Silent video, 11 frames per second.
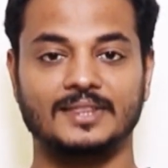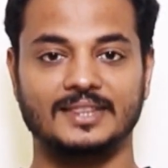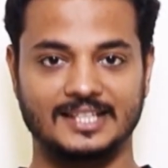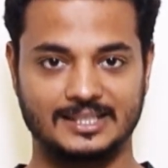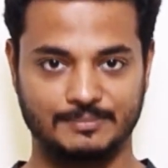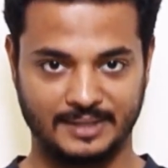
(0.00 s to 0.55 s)

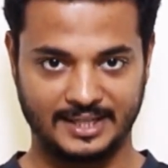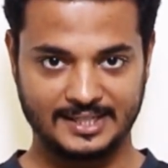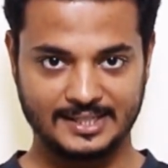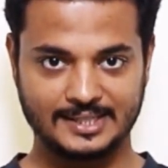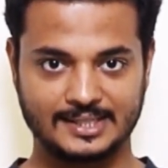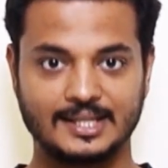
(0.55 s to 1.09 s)
This
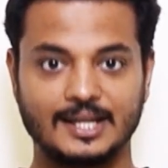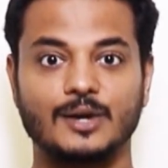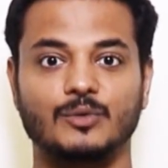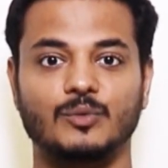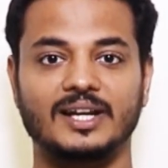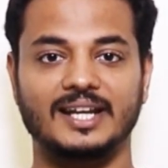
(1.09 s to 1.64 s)
means
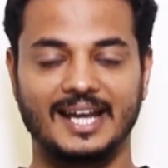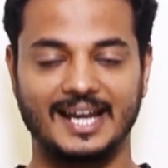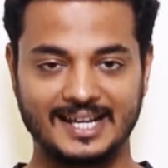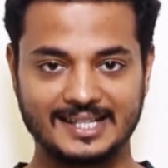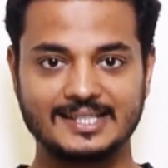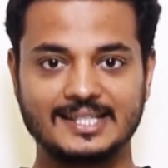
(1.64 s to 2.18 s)
when
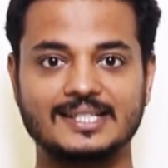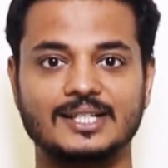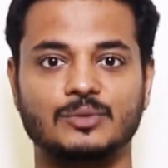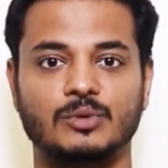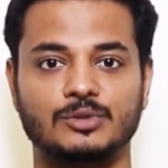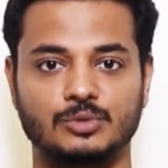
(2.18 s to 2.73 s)
x is
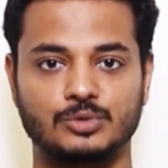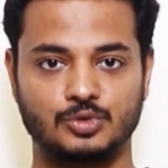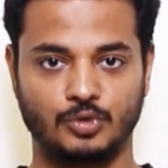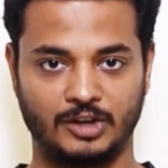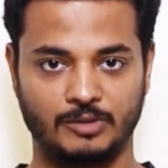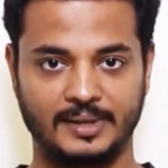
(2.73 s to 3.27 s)
equal to
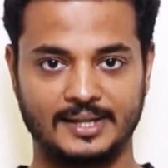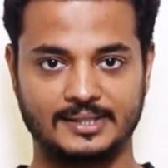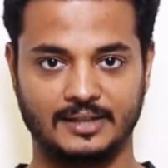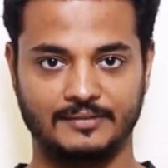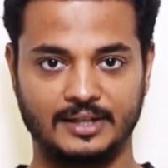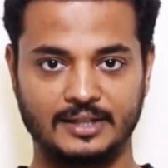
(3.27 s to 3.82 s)
12 by
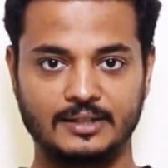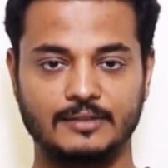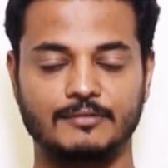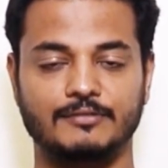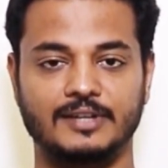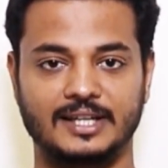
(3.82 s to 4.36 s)
7,
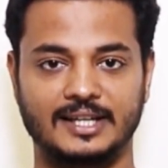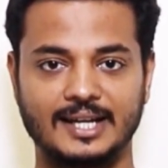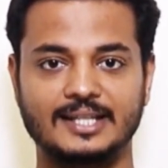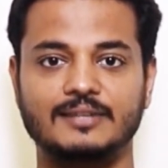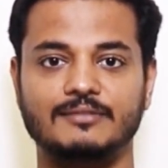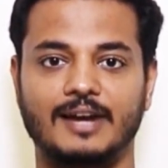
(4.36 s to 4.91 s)
we get
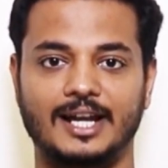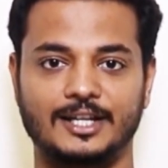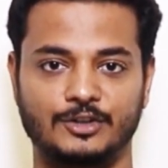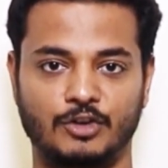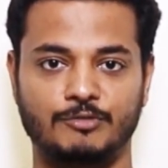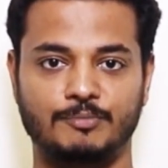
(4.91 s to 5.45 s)
the
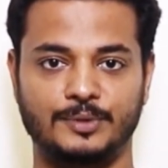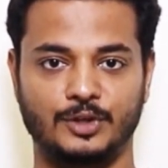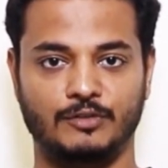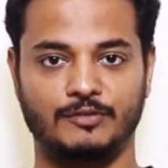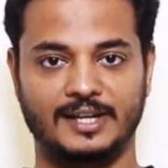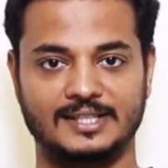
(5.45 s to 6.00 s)
value of P
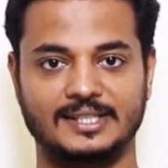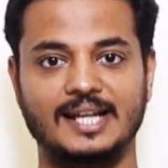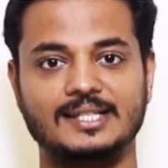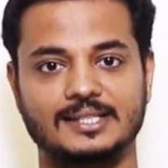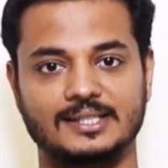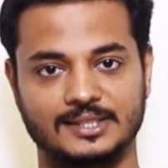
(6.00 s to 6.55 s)
of x as
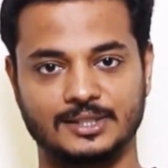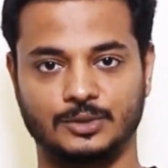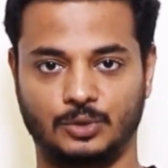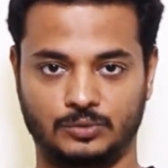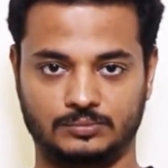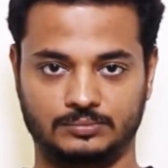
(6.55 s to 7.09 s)

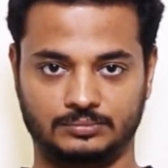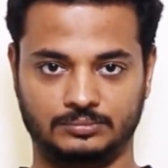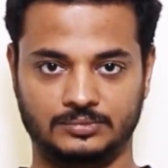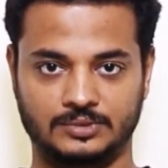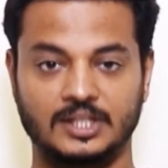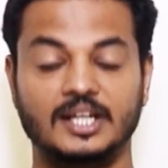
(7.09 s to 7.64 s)
0.
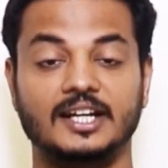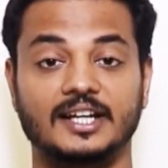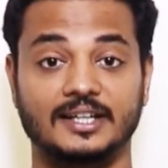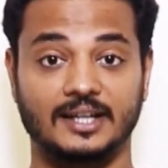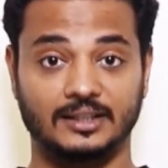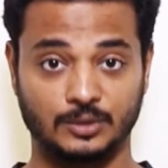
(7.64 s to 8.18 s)
In
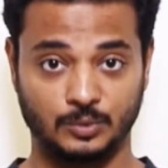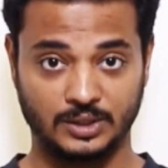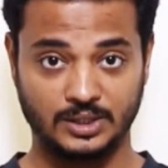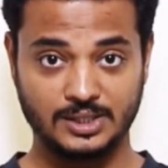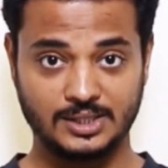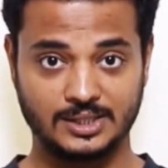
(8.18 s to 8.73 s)
other
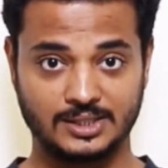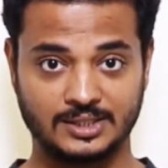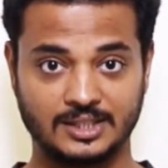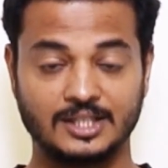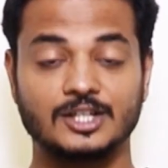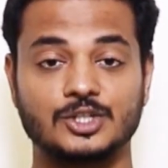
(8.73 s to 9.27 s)
words,
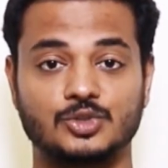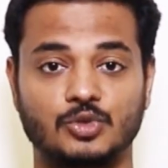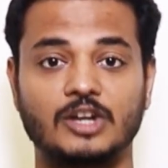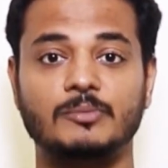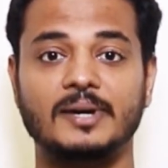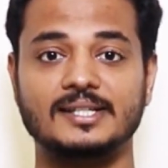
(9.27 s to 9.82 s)

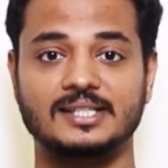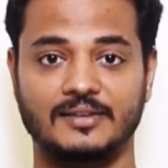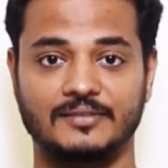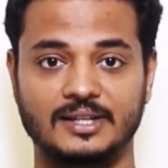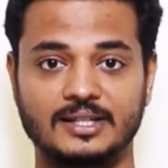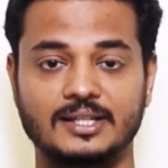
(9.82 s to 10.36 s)
12 by
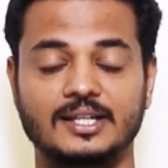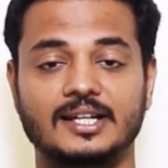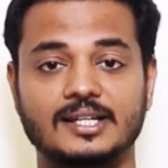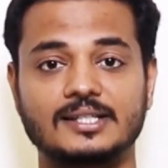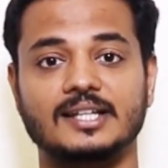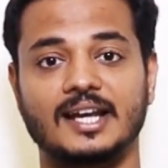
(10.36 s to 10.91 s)
7
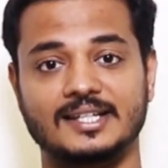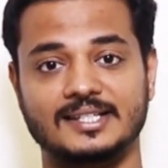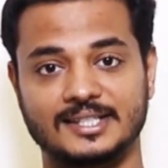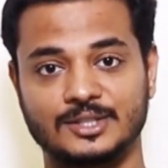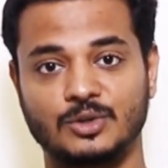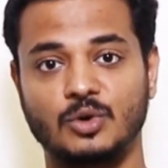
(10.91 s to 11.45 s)
is a
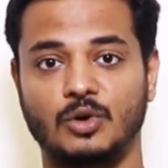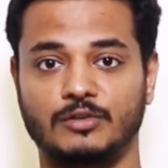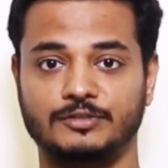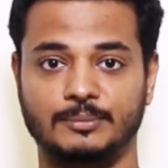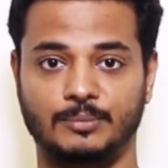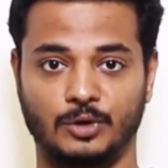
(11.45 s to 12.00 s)
0 of
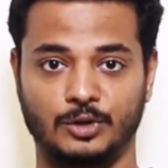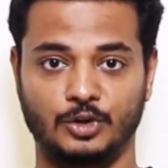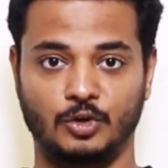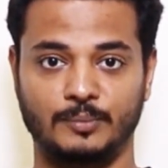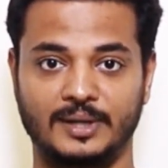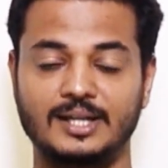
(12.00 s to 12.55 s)
the
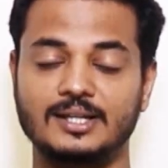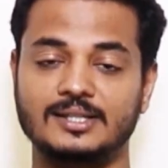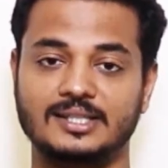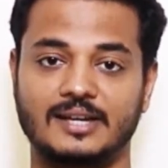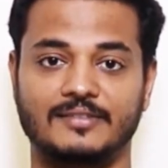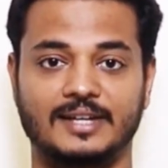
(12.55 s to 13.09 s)
polynomial
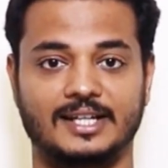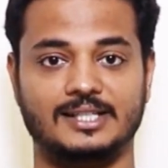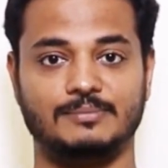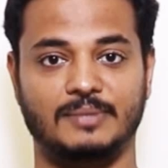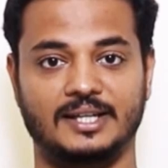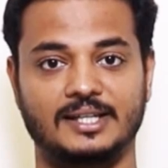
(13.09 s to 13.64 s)
7x
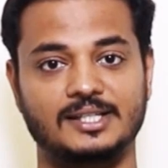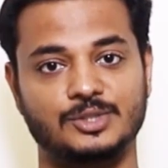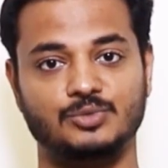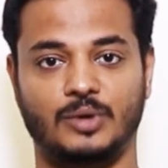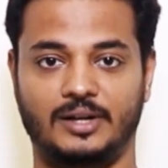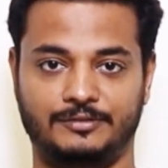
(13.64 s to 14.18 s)
minus
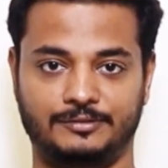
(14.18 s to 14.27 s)
12.